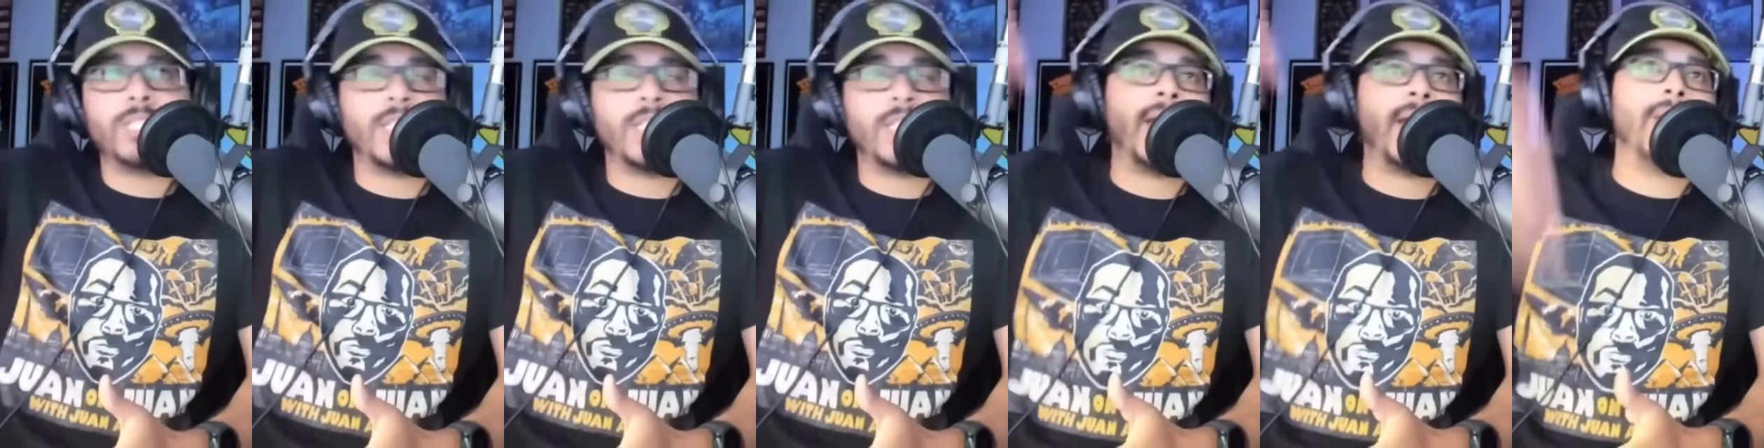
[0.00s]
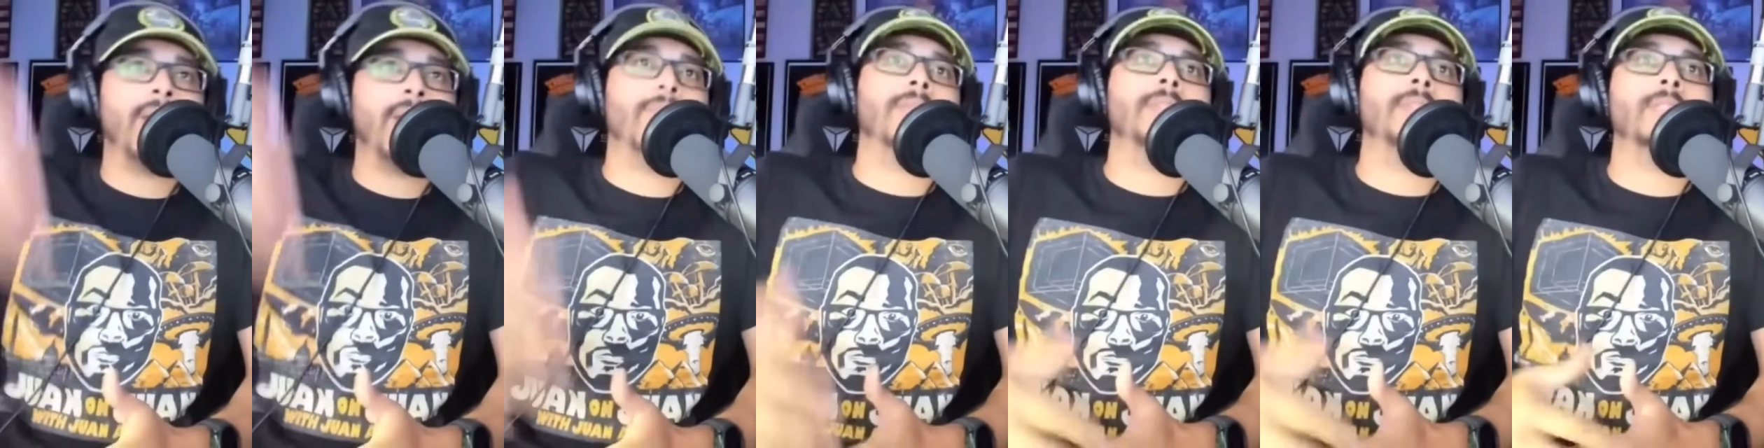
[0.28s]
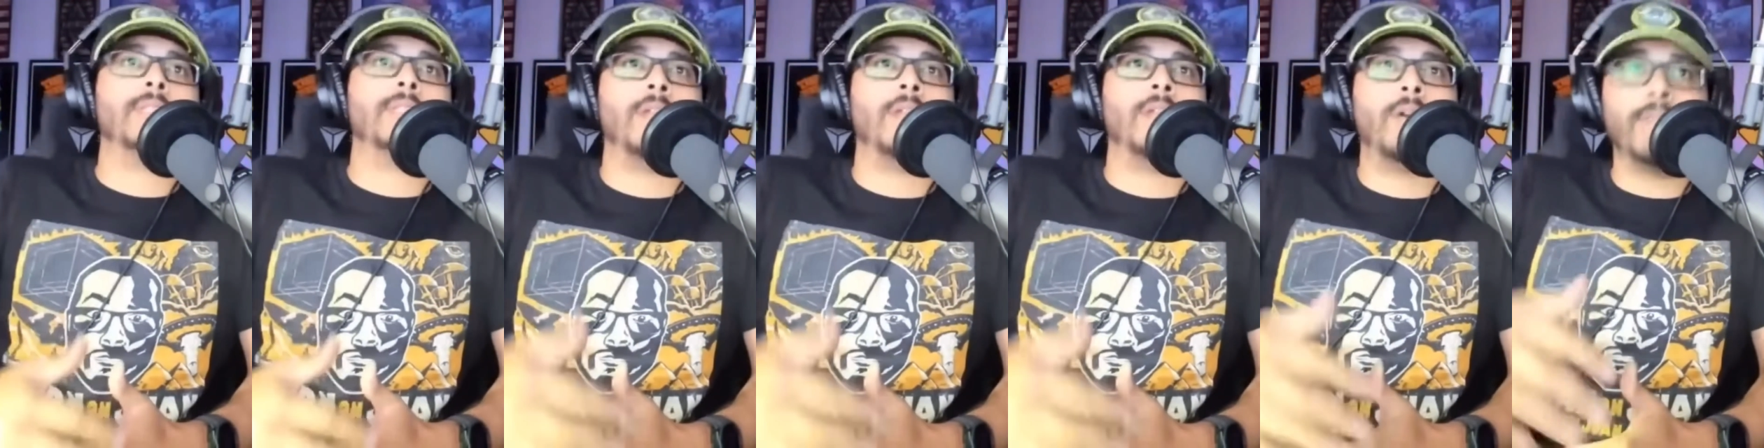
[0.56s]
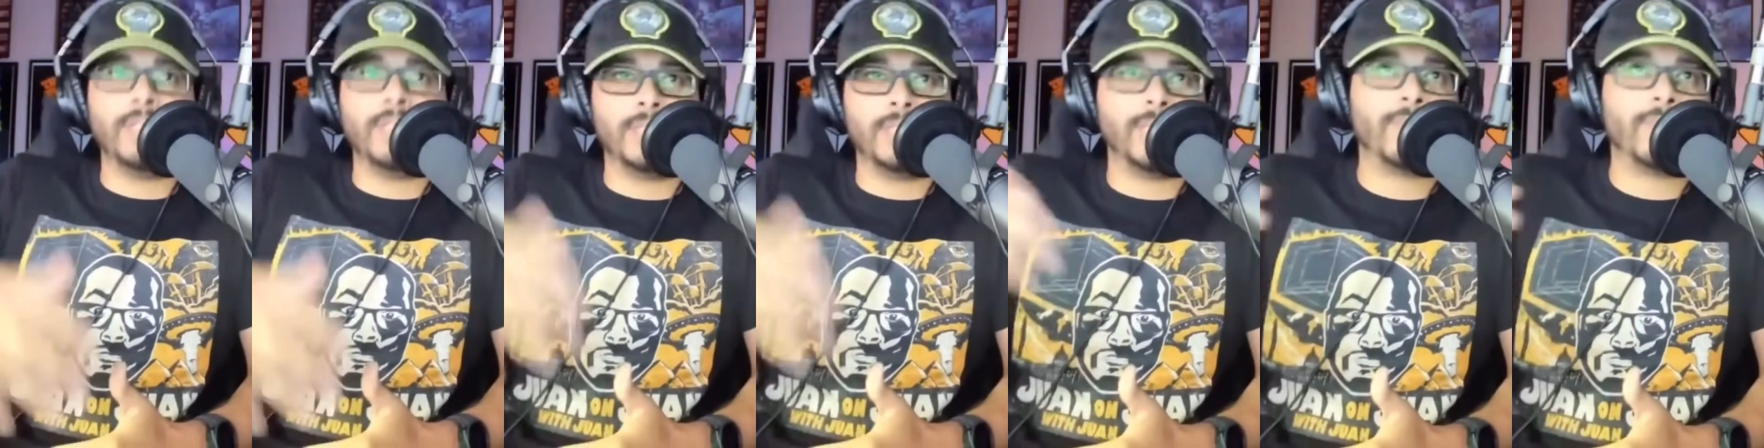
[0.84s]
the heavens and all
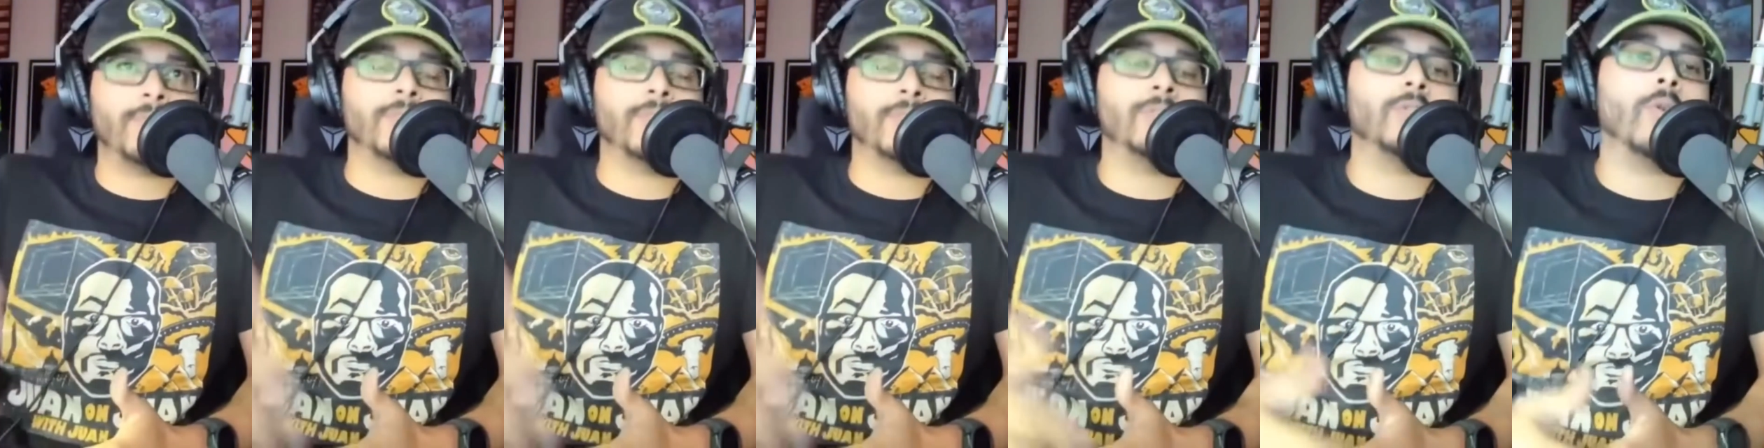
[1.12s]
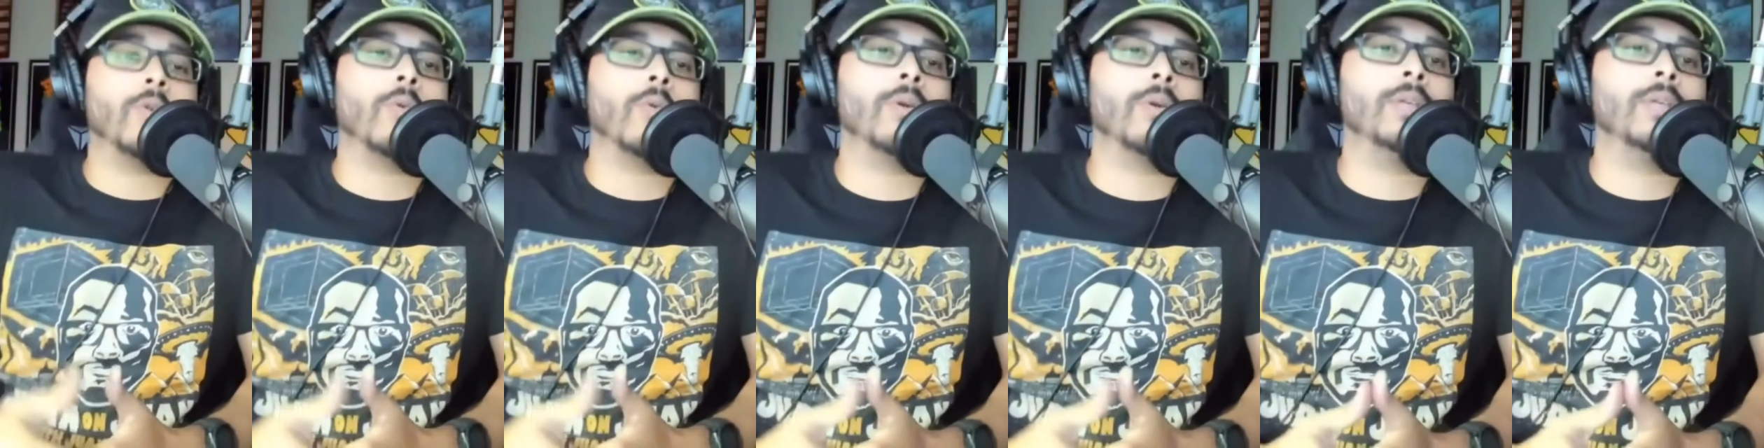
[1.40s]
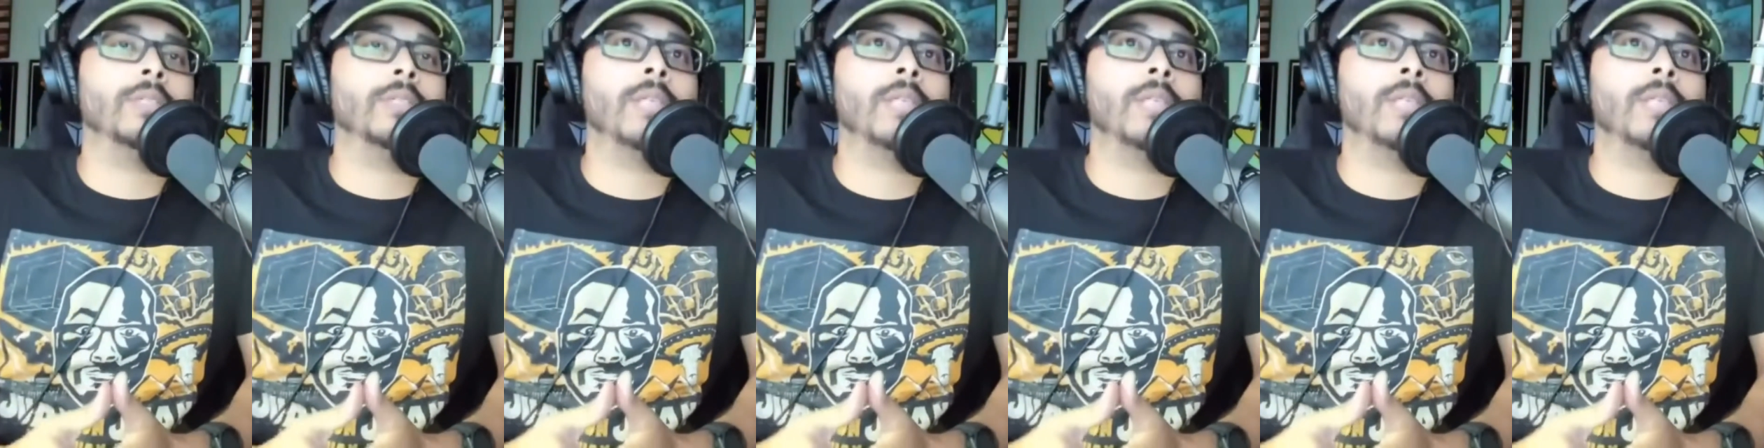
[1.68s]
these different stories.